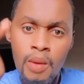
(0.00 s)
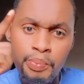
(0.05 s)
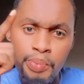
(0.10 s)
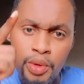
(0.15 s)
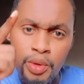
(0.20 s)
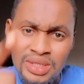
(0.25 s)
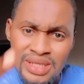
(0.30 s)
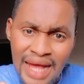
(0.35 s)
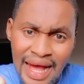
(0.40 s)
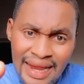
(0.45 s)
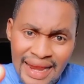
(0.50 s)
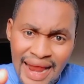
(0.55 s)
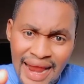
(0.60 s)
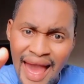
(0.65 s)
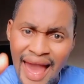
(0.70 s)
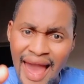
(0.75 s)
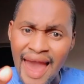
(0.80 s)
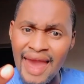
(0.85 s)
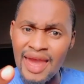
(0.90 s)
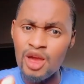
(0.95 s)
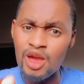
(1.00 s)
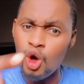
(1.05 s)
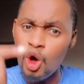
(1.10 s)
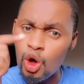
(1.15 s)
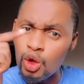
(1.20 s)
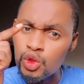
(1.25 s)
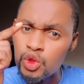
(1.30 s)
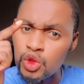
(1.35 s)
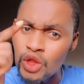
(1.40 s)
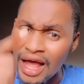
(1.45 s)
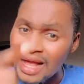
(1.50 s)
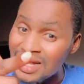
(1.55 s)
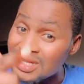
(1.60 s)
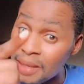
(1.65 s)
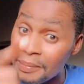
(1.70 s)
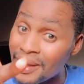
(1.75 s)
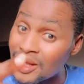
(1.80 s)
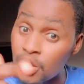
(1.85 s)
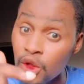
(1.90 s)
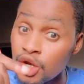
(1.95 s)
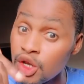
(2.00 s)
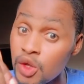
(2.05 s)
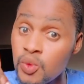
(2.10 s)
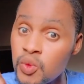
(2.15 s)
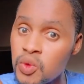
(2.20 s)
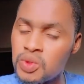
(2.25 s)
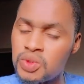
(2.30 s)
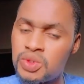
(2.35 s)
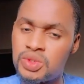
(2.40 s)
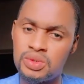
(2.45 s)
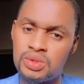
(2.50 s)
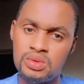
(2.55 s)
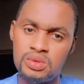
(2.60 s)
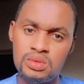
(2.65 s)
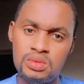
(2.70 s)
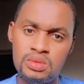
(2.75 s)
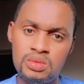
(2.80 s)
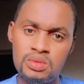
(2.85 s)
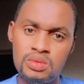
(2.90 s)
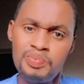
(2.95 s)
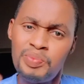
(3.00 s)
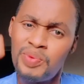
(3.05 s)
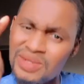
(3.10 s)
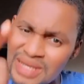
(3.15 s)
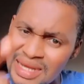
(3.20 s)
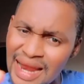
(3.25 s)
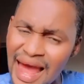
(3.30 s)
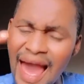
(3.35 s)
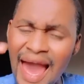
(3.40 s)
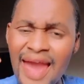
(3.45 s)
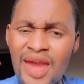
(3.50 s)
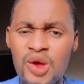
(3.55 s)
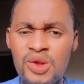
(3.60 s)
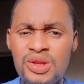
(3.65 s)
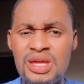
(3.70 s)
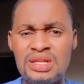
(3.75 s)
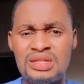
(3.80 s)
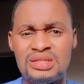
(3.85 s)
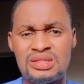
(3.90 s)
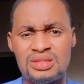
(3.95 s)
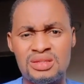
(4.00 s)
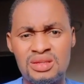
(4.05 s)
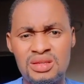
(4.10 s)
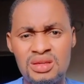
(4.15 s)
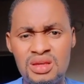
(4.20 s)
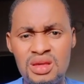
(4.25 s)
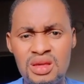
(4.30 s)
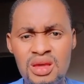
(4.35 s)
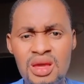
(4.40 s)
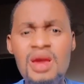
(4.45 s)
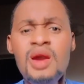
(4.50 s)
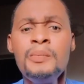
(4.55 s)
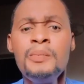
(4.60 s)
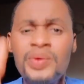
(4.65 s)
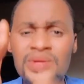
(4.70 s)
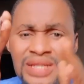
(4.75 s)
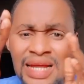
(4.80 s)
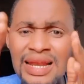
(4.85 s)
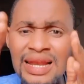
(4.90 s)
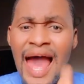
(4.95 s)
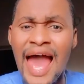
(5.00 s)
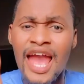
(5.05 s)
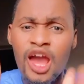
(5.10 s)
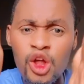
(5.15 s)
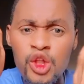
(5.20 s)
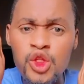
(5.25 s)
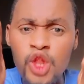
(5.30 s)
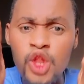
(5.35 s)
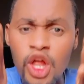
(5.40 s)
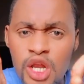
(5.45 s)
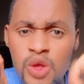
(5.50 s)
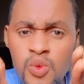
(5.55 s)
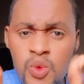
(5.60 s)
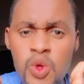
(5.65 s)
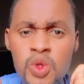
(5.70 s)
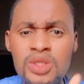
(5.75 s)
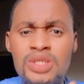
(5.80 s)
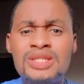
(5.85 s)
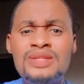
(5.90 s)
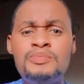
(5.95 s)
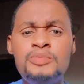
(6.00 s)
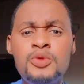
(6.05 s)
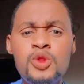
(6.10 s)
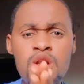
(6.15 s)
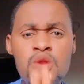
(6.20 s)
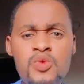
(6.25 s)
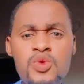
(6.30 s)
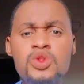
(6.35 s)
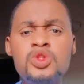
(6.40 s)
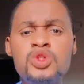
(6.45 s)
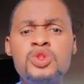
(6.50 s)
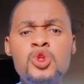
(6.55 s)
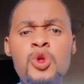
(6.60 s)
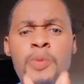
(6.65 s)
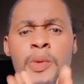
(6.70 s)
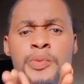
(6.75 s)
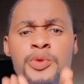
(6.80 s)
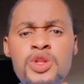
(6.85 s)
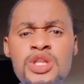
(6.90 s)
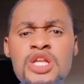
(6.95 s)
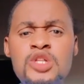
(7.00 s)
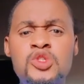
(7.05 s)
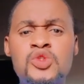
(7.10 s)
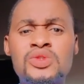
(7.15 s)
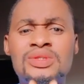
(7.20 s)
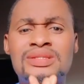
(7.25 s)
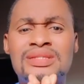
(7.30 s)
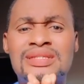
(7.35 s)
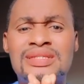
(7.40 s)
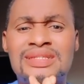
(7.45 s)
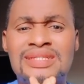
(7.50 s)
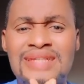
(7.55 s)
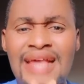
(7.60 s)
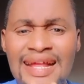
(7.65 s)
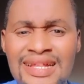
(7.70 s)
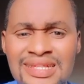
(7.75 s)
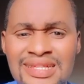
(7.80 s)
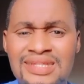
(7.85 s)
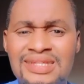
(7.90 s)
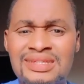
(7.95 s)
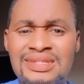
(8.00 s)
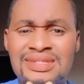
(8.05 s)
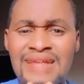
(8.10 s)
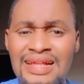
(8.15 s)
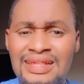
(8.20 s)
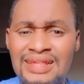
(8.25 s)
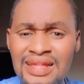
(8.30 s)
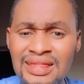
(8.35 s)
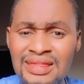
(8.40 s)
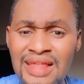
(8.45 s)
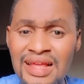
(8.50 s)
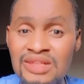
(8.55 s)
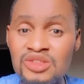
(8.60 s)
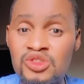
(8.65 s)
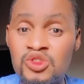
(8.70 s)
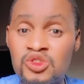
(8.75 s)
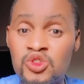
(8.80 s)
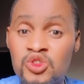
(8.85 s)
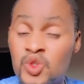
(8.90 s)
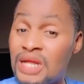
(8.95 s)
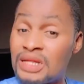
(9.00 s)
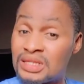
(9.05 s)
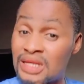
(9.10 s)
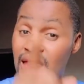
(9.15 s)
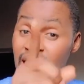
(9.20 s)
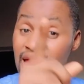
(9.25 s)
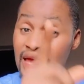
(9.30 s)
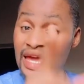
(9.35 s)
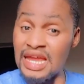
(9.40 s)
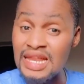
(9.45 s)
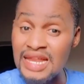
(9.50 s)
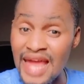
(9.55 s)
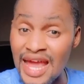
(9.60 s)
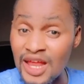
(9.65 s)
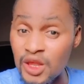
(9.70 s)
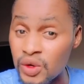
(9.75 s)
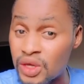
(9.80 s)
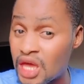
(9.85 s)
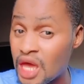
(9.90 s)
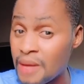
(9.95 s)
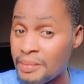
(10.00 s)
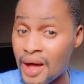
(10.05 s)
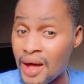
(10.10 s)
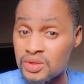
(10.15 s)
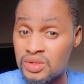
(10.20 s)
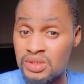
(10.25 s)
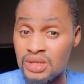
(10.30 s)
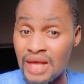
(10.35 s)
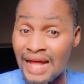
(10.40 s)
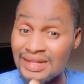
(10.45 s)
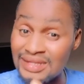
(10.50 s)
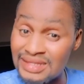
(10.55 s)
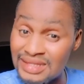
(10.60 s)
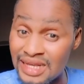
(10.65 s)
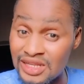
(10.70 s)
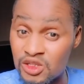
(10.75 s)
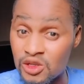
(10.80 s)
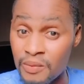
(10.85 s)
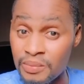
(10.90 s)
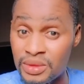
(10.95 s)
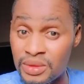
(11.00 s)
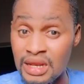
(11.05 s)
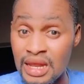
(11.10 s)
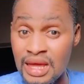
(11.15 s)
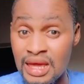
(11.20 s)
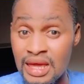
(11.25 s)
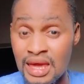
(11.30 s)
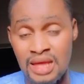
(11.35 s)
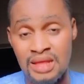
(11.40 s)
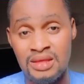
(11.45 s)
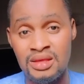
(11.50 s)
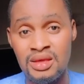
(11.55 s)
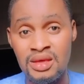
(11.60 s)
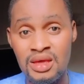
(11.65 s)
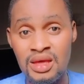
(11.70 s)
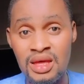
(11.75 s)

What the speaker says: Put an eye on Asaba Nollywood. Put an eye on it. Put an eye on Nollywood. Nollywood, you people need to set certain things straight. In the end, they came out and said something again.